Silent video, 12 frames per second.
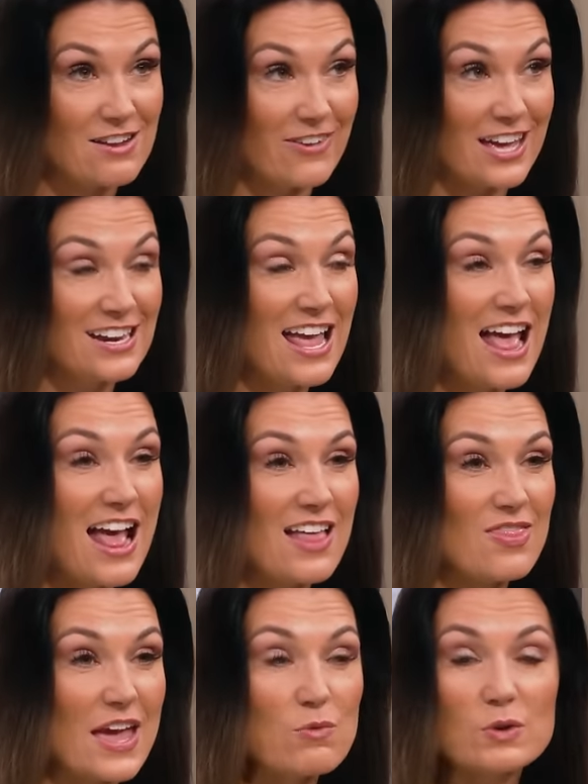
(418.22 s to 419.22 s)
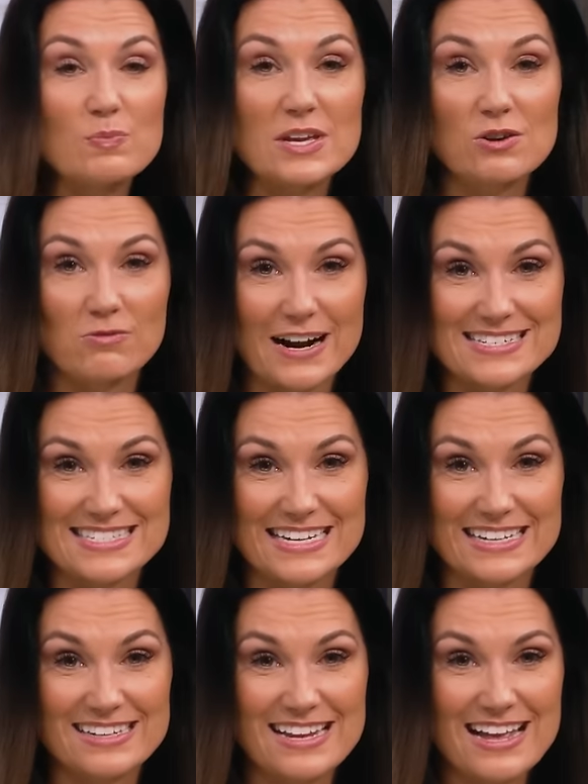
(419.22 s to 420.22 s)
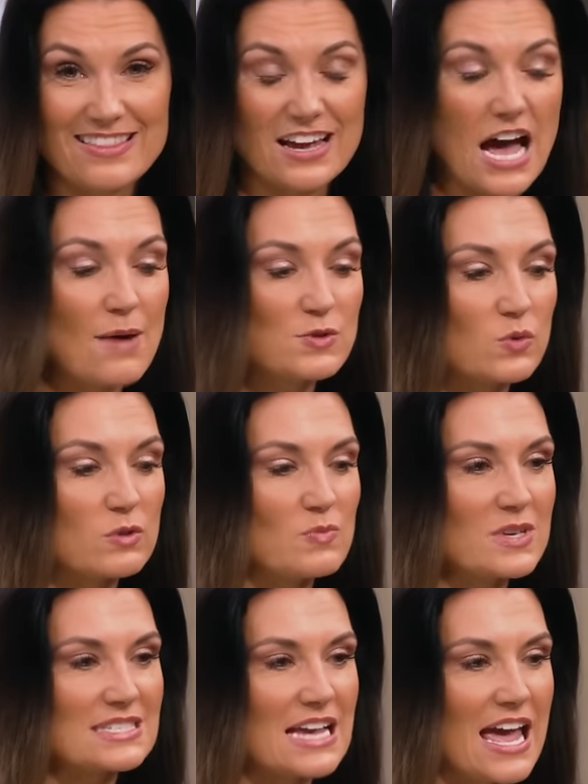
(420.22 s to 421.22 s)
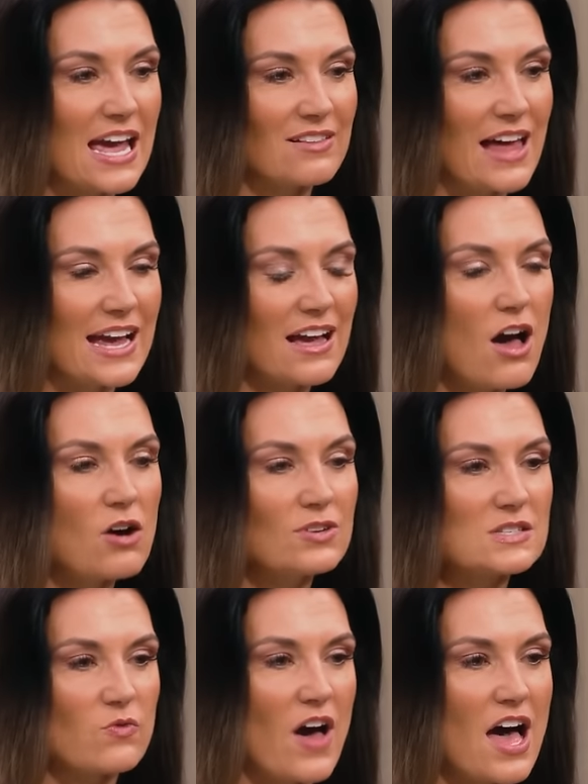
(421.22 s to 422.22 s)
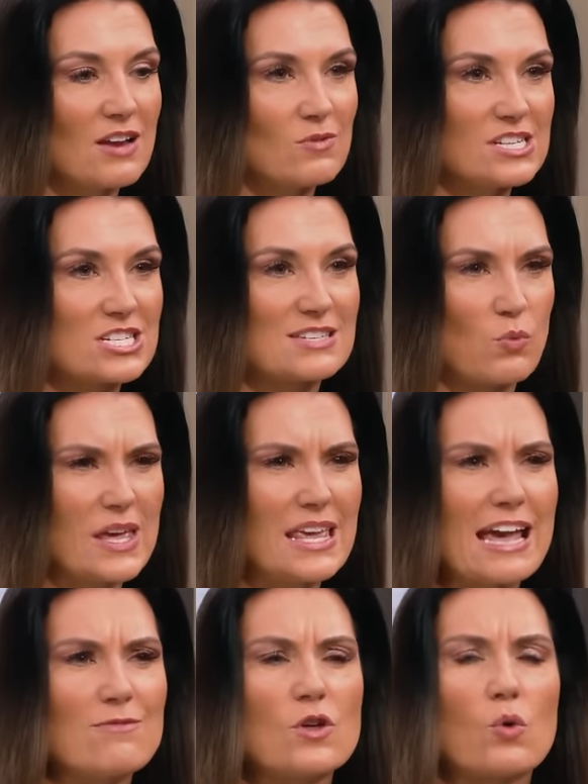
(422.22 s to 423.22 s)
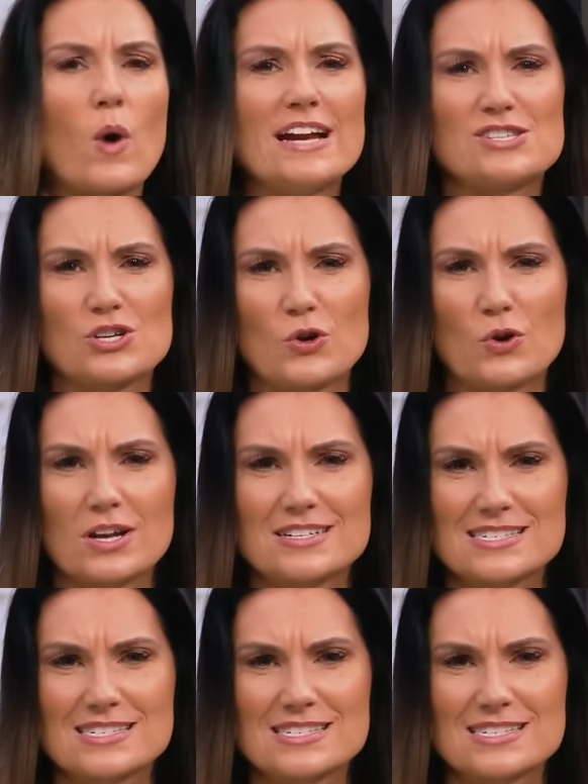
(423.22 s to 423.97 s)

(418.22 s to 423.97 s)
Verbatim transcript: end of it. They would be arrested. The cops wouldn't be saying like, oh, it's fine. We just, we gave the white dude a